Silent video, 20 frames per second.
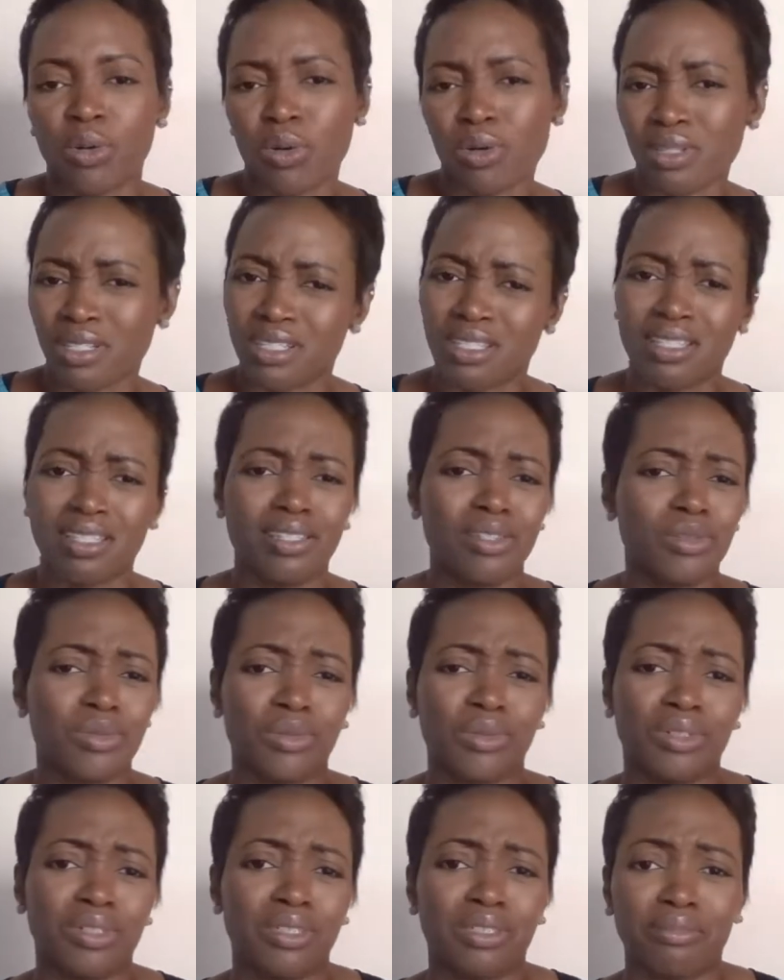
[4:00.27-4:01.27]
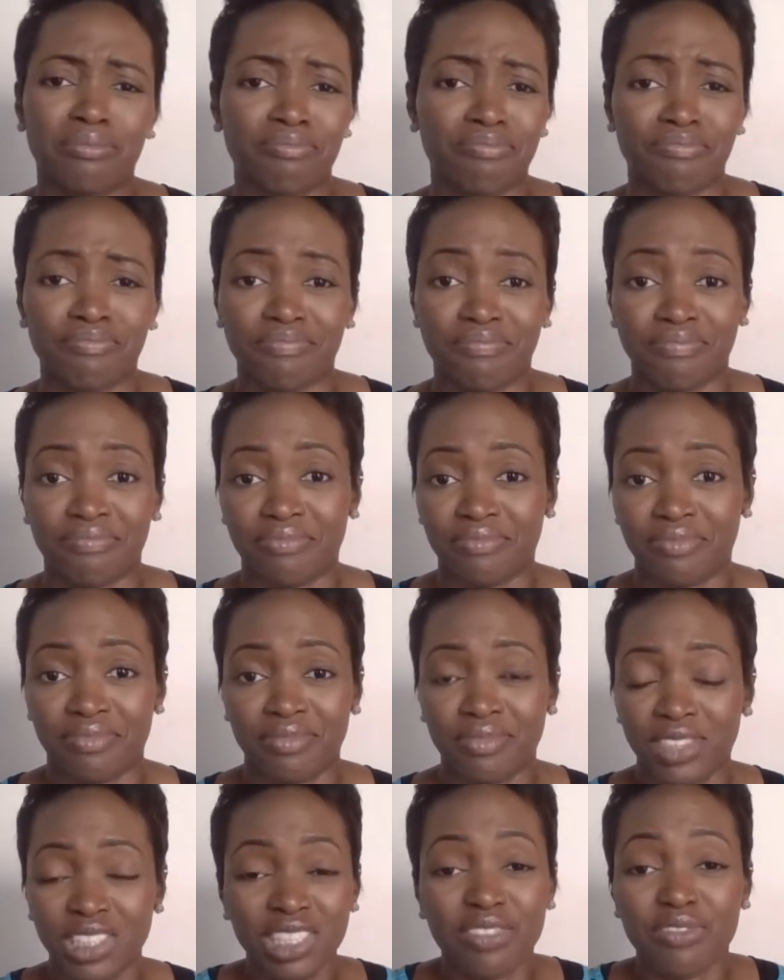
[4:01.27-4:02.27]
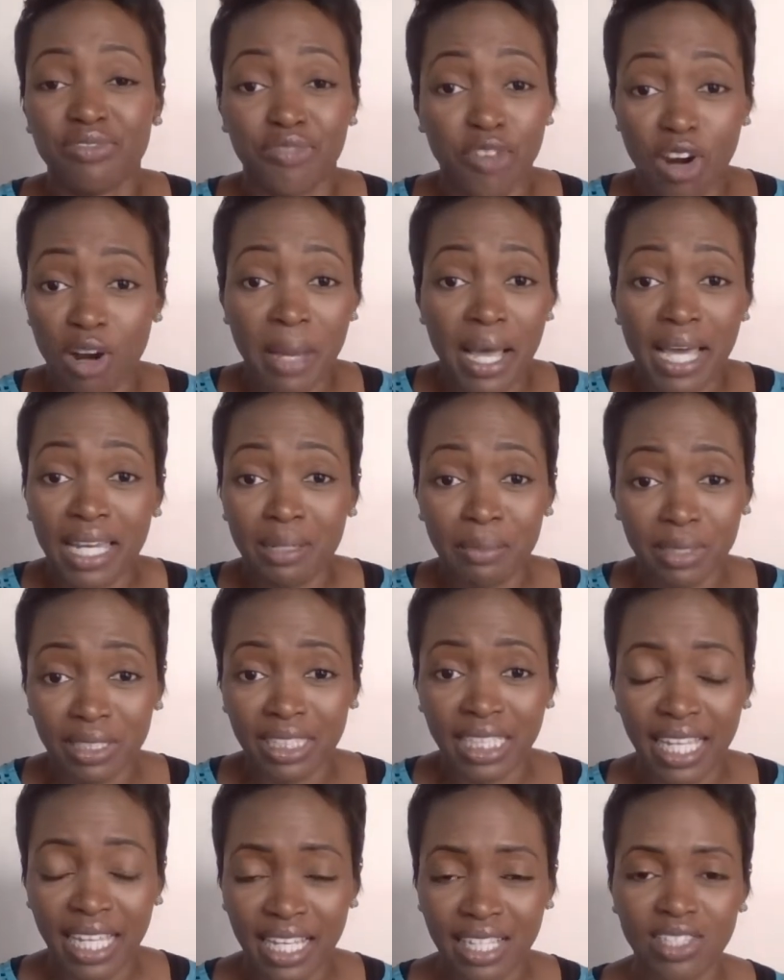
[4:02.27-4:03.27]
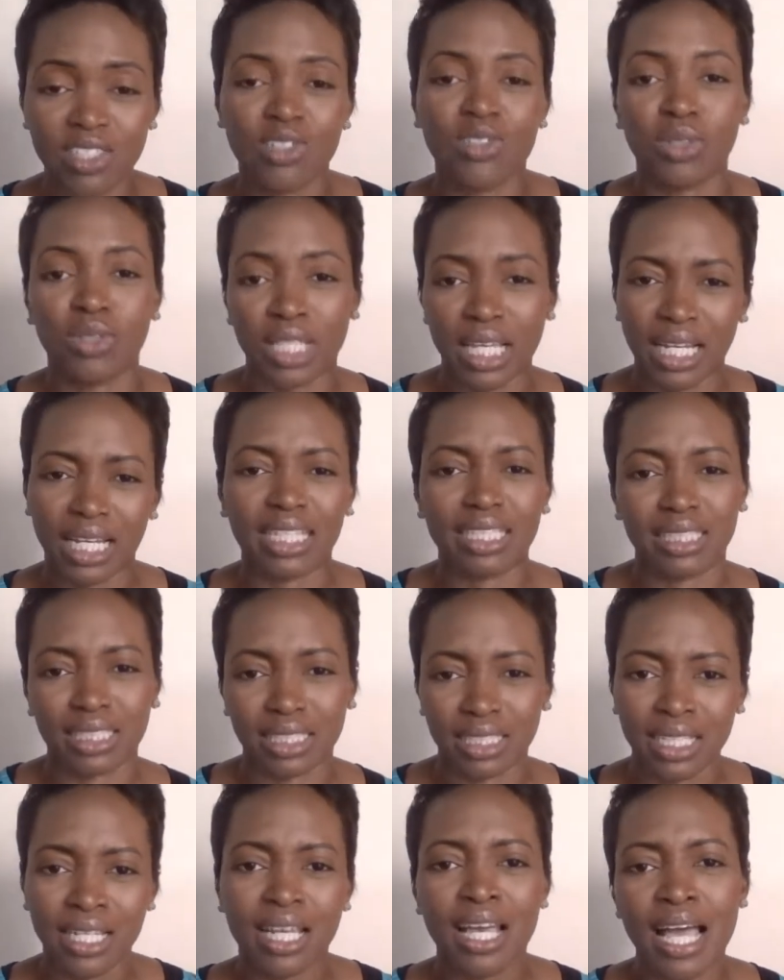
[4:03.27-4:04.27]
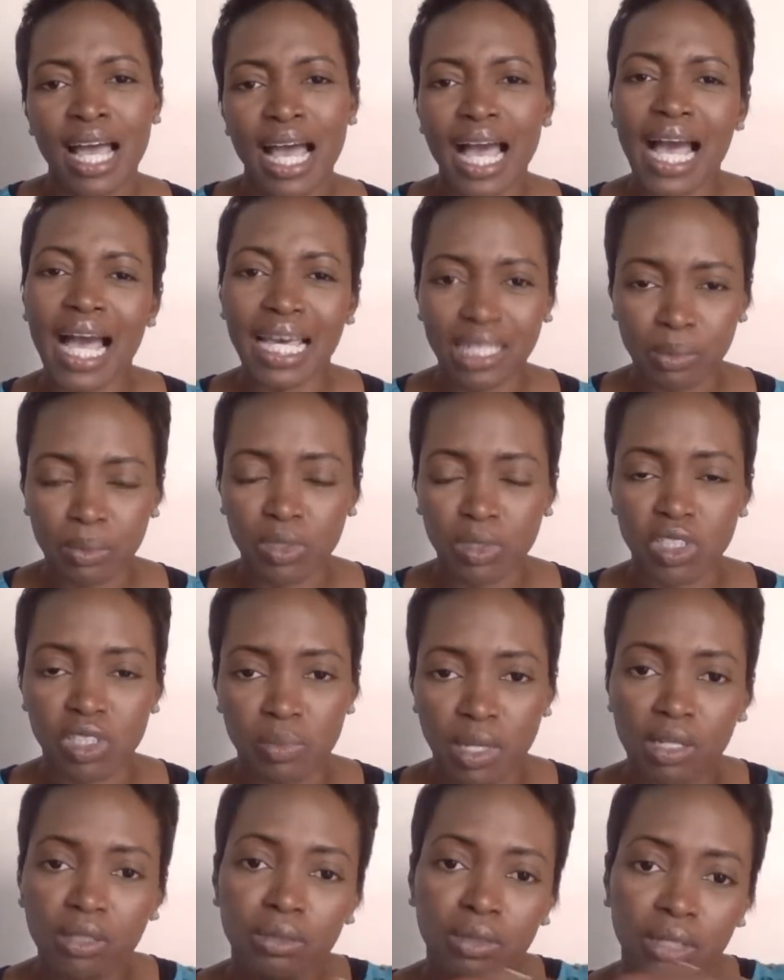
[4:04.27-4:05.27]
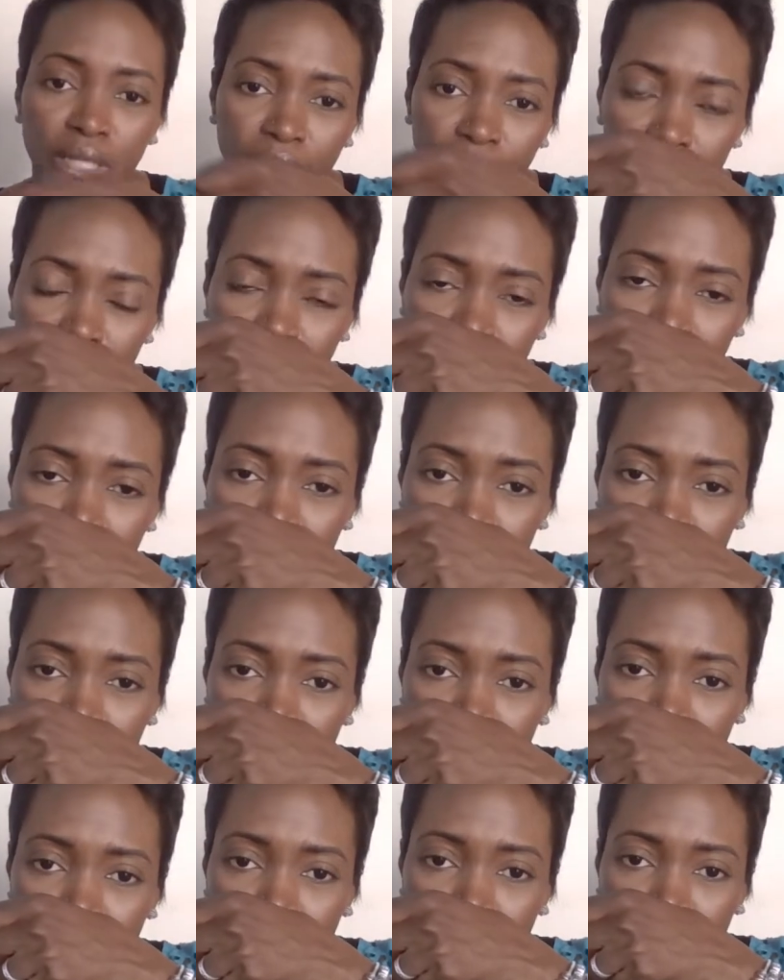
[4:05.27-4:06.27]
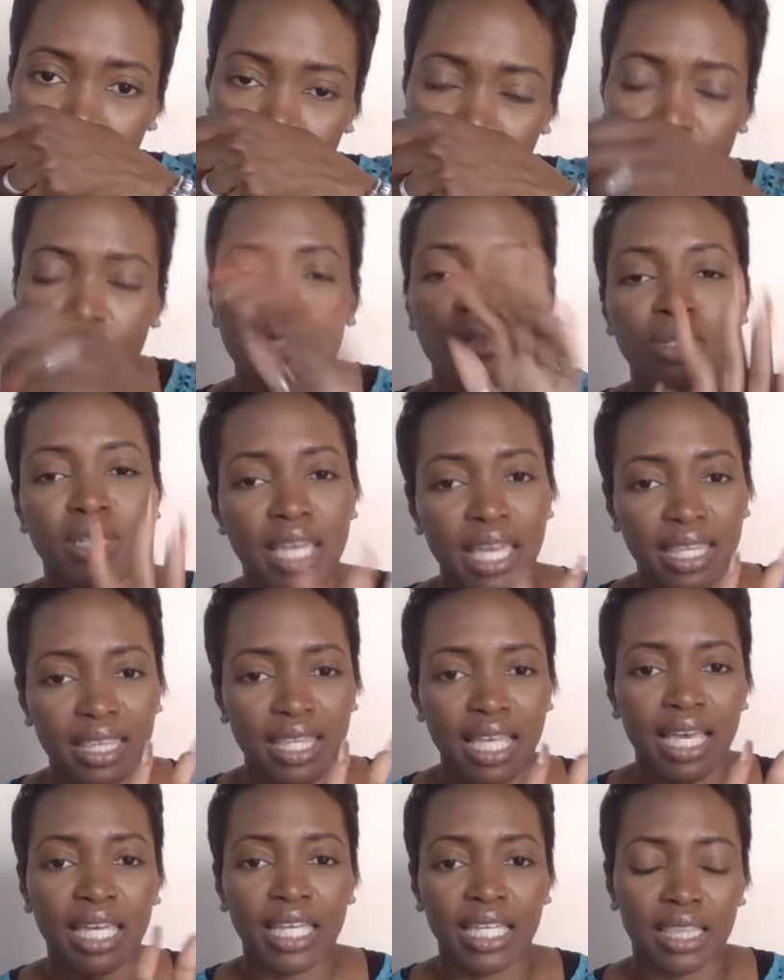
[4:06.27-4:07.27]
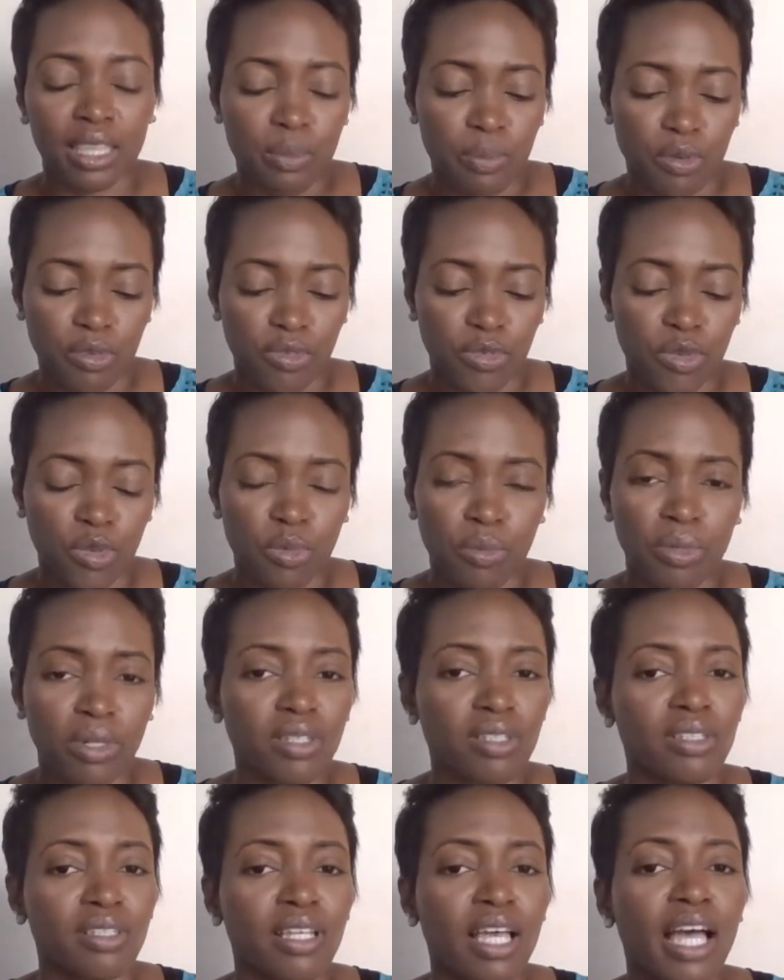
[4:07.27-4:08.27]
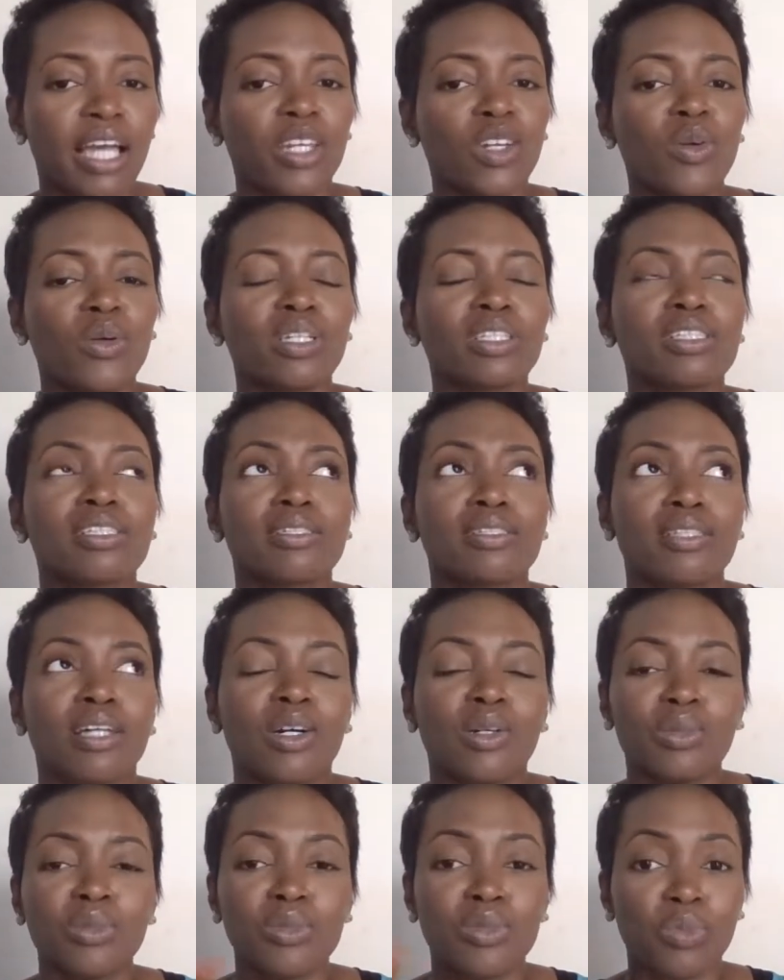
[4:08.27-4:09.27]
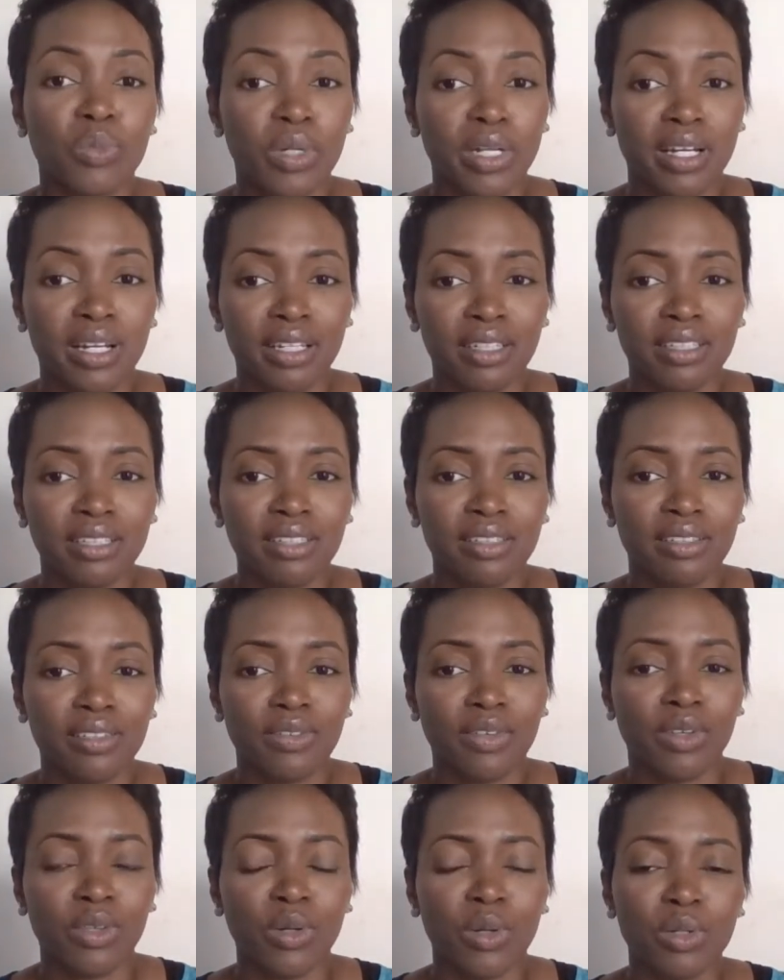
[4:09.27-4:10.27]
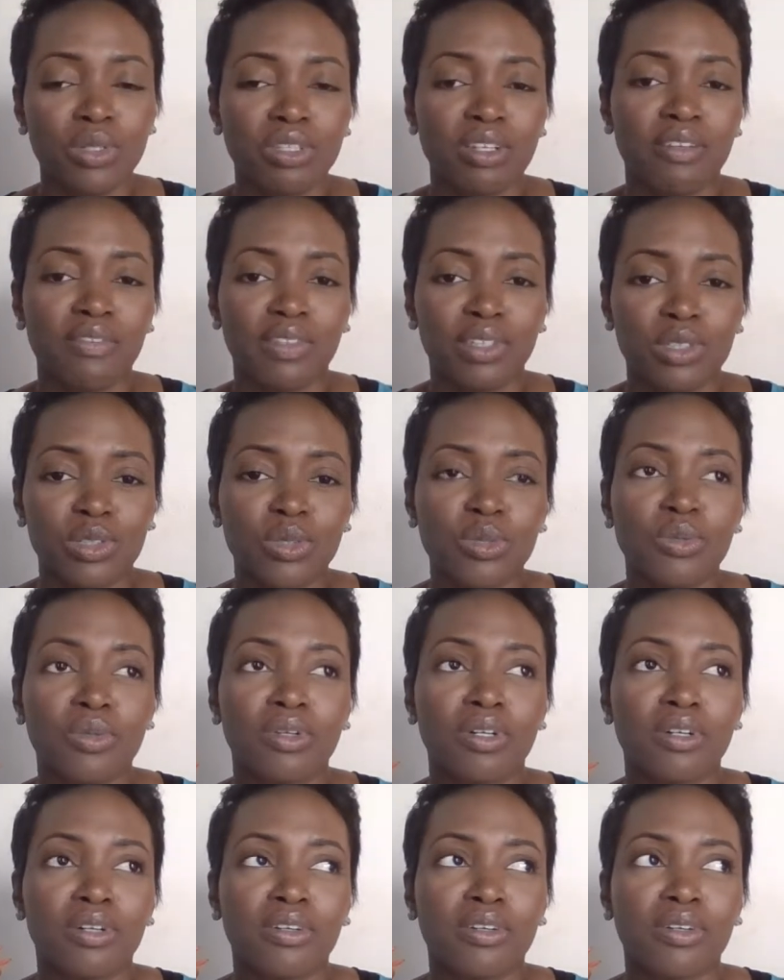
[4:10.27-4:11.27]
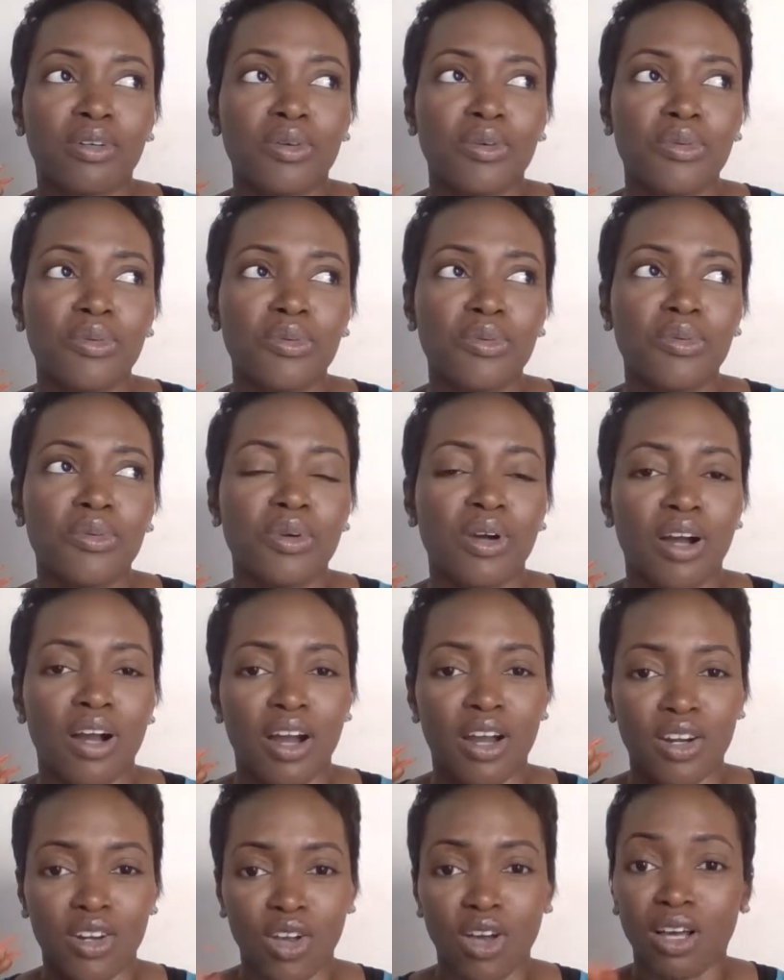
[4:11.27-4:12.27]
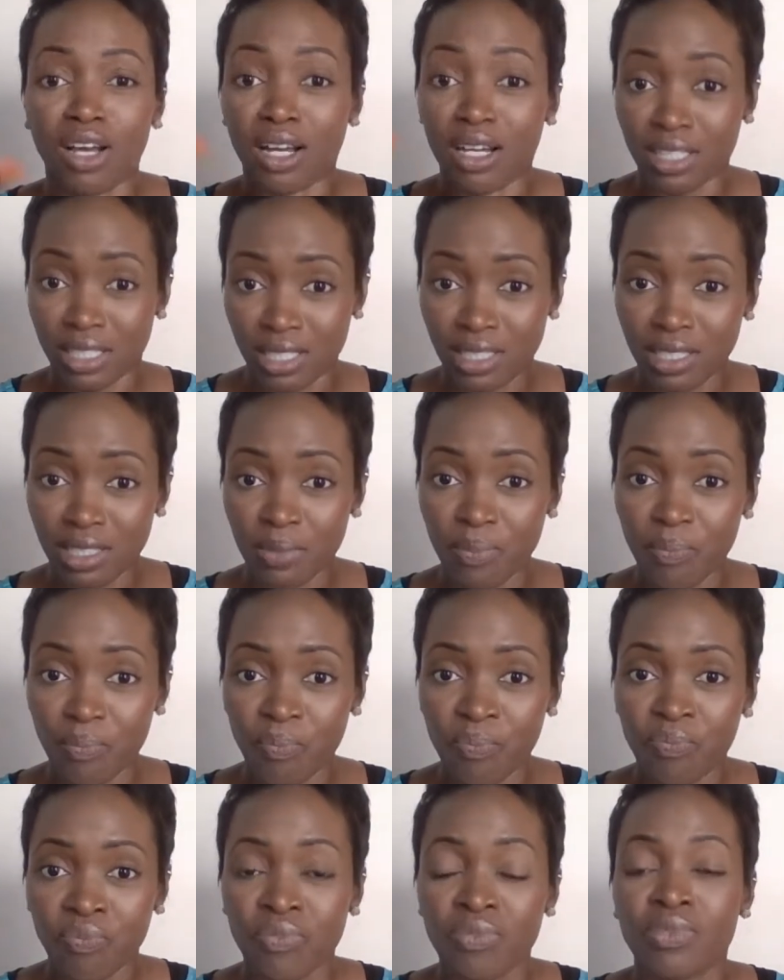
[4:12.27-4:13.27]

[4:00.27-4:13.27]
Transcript: horses or just farm animals, I guess, you know that kind of animal smell you get. You get that in the perfume. But I know it sounds weird for those of us who are who are not accustomed